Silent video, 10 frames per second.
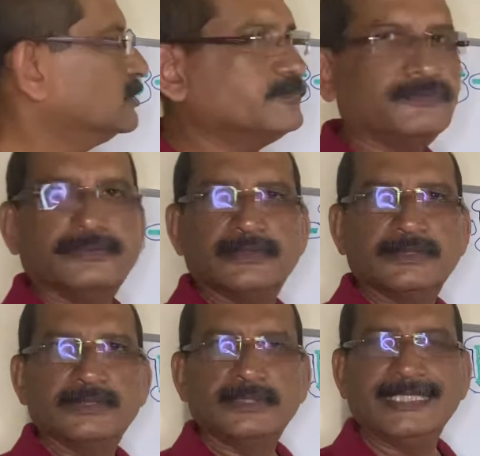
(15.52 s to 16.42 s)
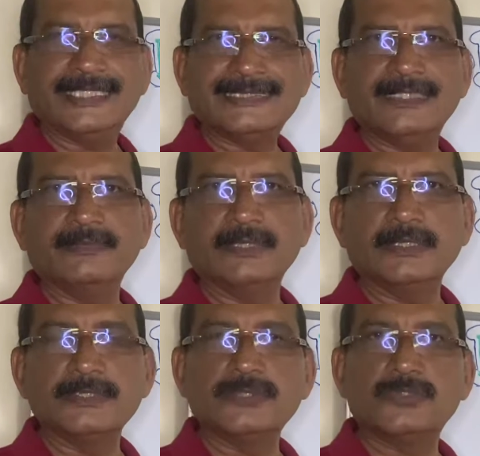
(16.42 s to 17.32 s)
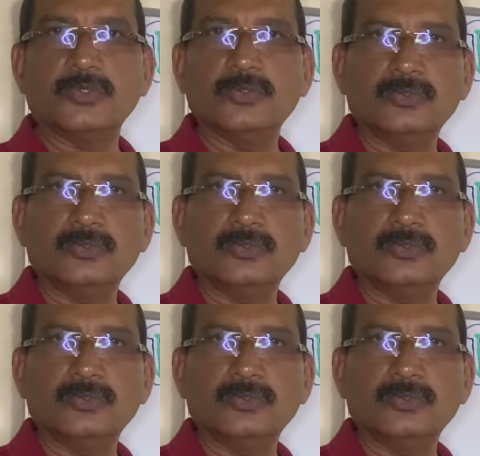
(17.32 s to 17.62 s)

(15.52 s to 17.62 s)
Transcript: of the example so.